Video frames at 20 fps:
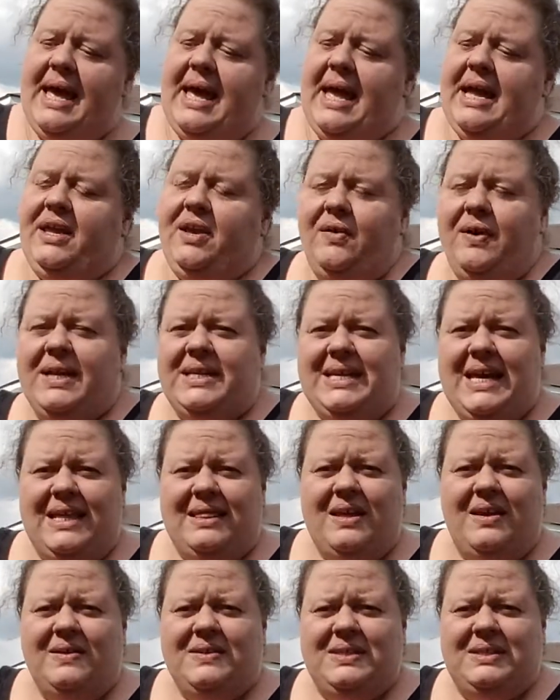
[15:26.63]
And you can
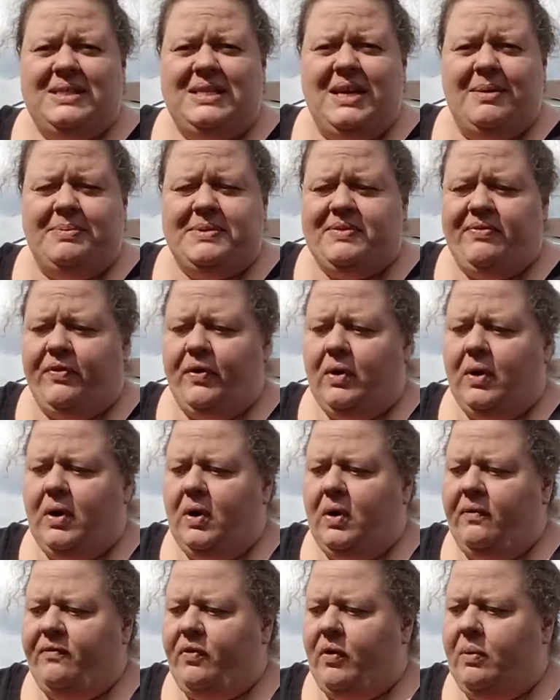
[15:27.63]
take those tips
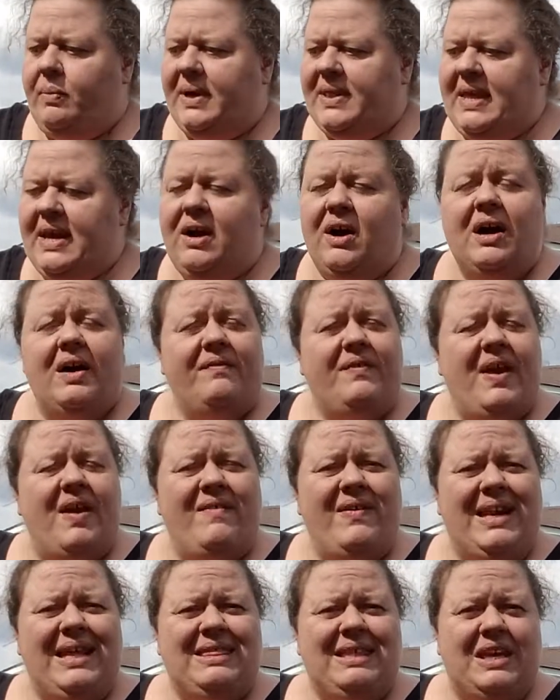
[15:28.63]
for what they are. If you
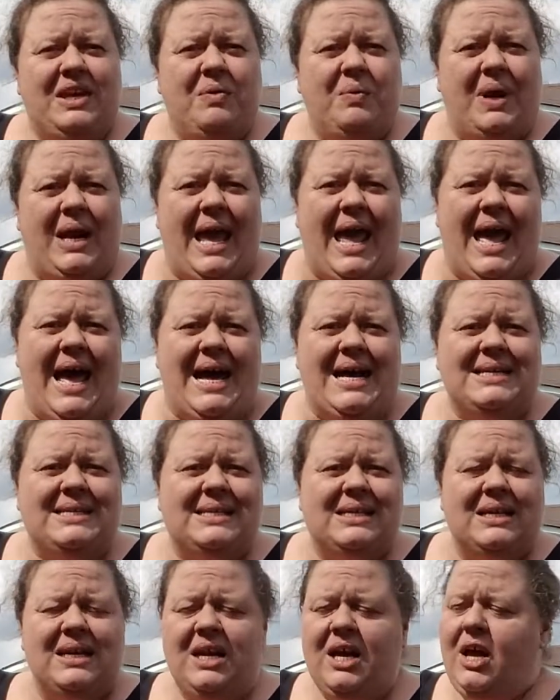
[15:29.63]
have anything you want to
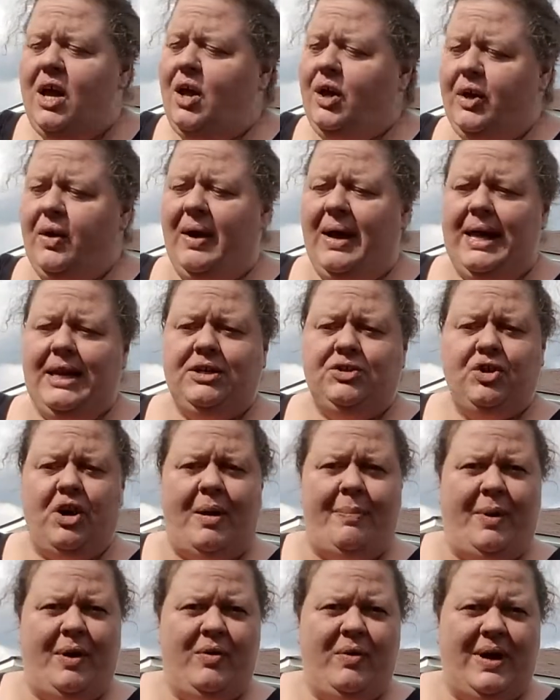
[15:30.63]
ask, go ahead and
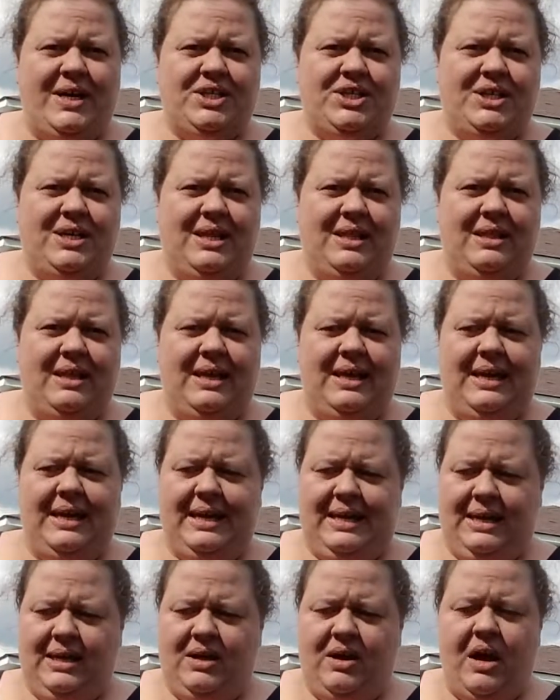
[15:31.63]
drop a question in the
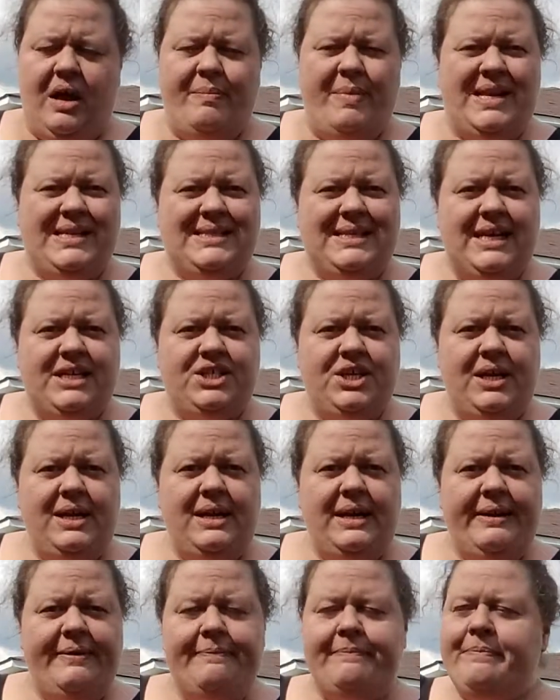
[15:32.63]
comment
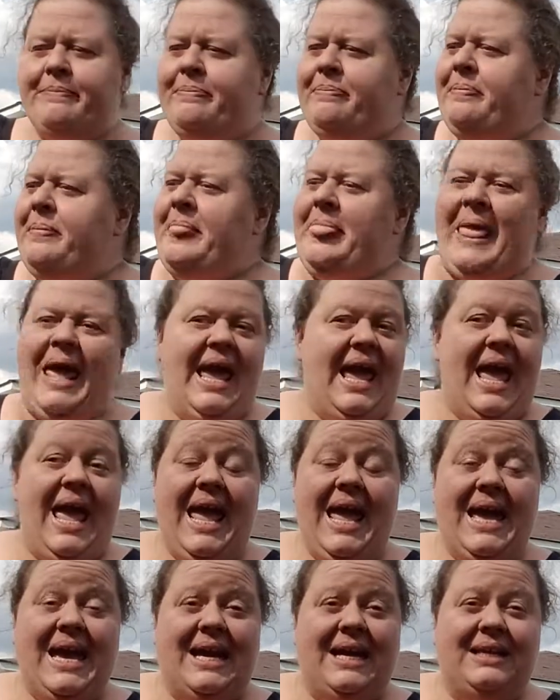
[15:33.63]
section.
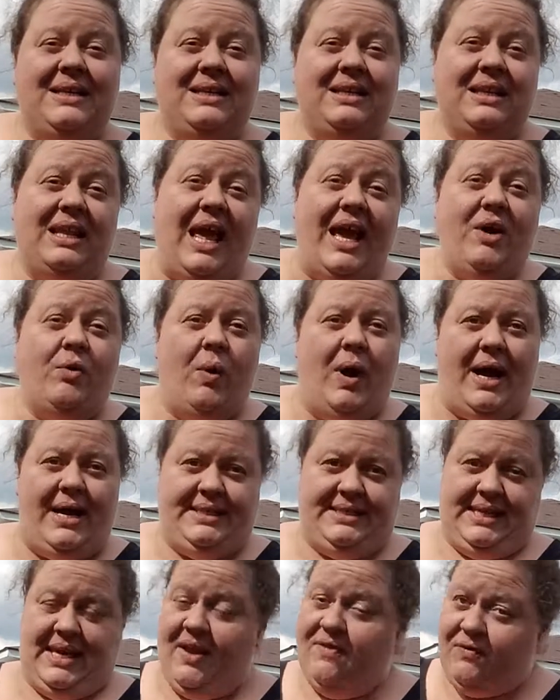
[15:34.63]
And
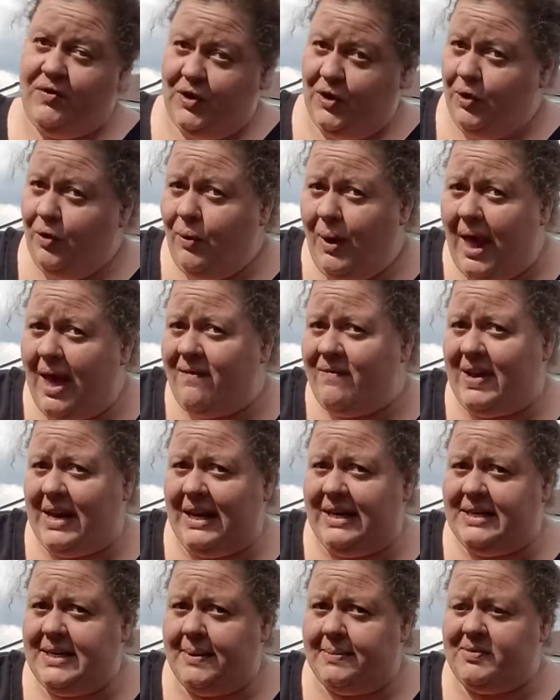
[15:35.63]
likewise, if you have
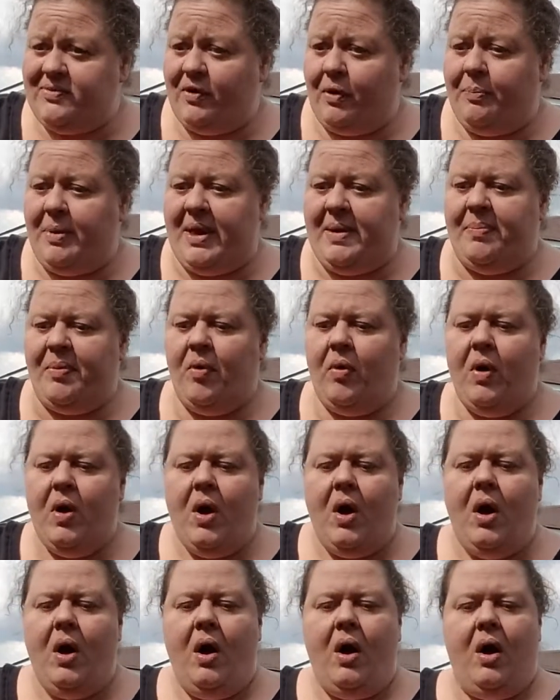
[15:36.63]
any tips for people
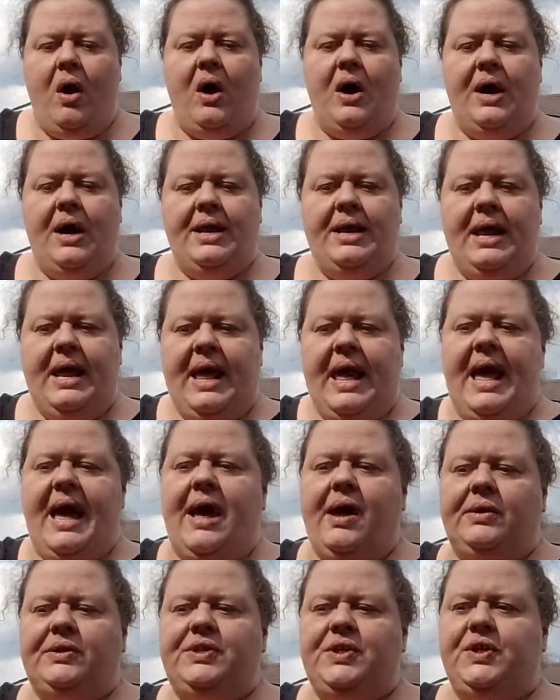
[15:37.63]
on
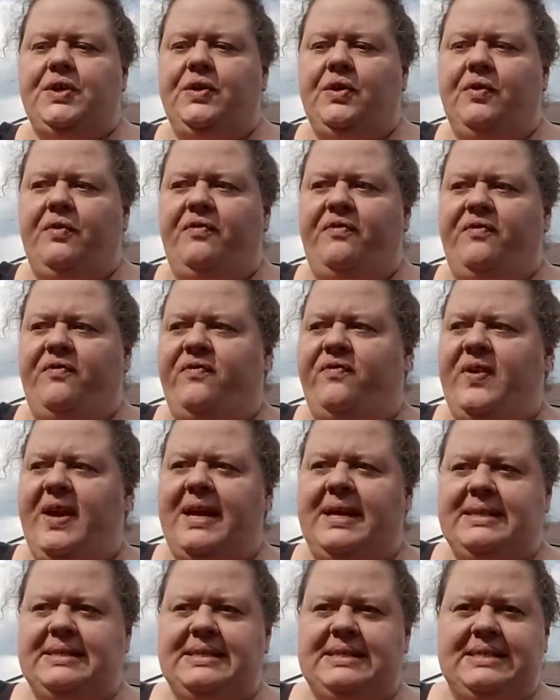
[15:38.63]
how to
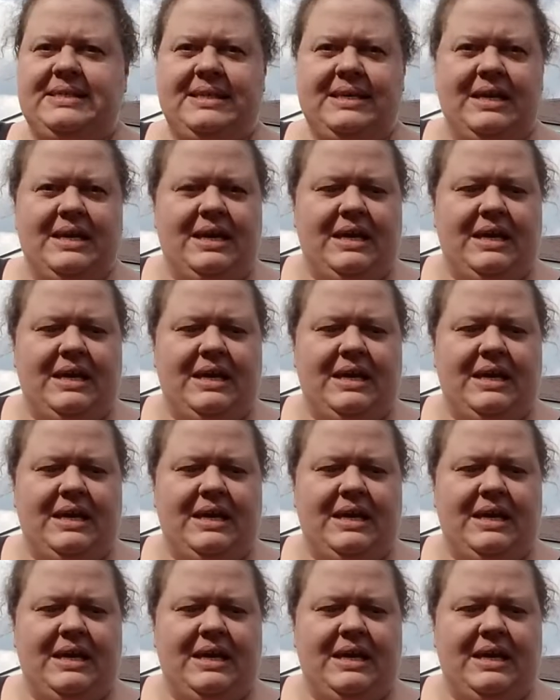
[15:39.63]
fix